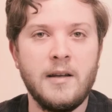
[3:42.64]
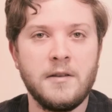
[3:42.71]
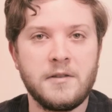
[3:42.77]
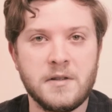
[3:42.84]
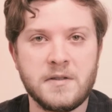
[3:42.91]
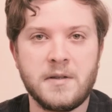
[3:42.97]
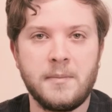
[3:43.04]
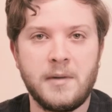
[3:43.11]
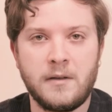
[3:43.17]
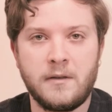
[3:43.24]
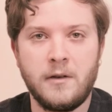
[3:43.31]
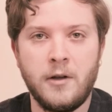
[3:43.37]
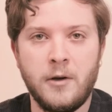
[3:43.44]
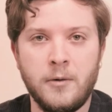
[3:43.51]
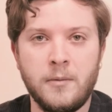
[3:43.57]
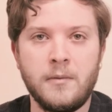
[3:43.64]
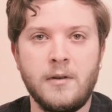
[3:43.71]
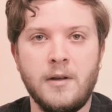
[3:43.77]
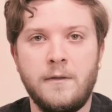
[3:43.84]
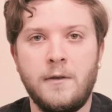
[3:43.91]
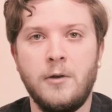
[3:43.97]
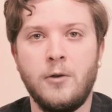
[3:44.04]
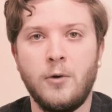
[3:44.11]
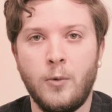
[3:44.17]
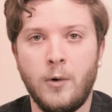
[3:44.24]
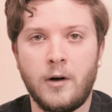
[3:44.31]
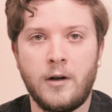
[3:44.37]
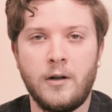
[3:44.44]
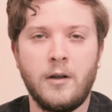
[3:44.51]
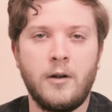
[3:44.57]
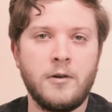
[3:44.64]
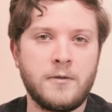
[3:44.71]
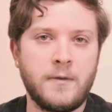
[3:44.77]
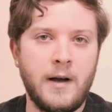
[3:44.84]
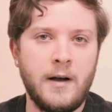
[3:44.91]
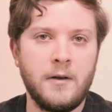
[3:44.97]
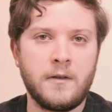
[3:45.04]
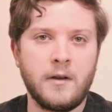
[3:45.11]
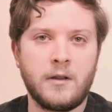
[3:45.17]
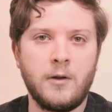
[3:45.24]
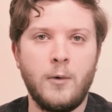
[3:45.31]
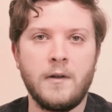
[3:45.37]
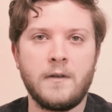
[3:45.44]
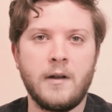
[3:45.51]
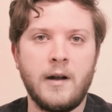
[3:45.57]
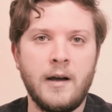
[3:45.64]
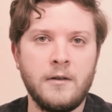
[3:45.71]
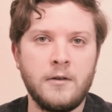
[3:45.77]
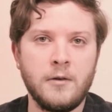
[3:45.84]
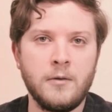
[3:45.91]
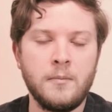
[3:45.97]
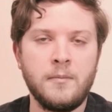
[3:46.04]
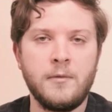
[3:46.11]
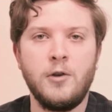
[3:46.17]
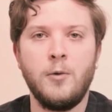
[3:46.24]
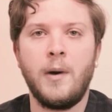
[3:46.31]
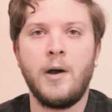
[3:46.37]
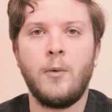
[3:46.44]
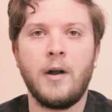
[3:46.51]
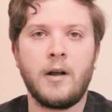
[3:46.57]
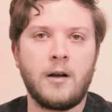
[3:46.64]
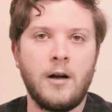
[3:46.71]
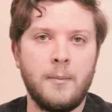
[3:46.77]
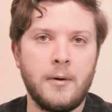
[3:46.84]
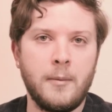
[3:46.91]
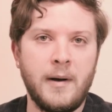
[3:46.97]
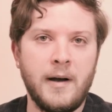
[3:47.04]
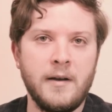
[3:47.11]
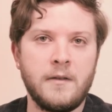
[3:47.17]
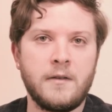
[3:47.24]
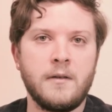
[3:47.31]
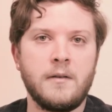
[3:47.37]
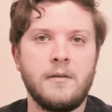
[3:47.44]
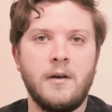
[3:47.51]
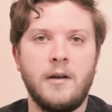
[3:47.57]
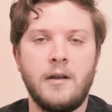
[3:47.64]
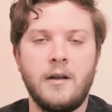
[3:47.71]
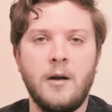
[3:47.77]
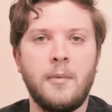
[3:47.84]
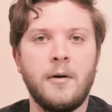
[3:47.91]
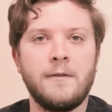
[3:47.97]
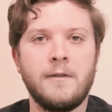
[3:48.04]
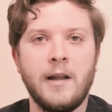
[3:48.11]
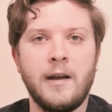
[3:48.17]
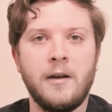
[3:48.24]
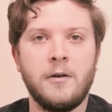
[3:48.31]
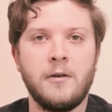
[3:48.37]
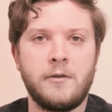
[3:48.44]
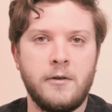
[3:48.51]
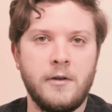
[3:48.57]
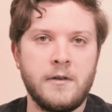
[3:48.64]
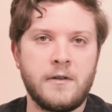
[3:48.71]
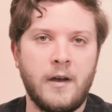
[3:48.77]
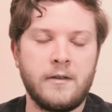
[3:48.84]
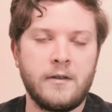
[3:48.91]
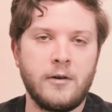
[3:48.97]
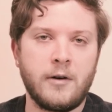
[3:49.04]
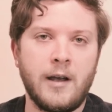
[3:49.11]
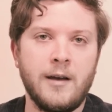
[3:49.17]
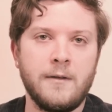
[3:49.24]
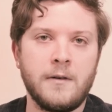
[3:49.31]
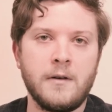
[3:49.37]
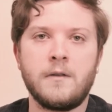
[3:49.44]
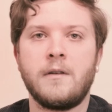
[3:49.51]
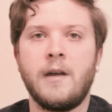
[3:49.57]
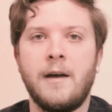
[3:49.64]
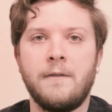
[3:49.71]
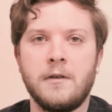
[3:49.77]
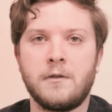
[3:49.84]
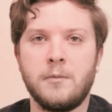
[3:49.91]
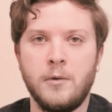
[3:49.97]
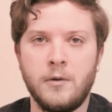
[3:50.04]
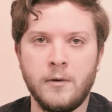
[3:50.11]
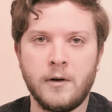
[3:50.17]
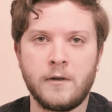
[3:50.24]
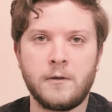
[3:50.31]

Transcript: It is just something to note, if you do work on large files like the ones that I do, you might want to compromise on the number of layers or the size of your canvas to have a smoother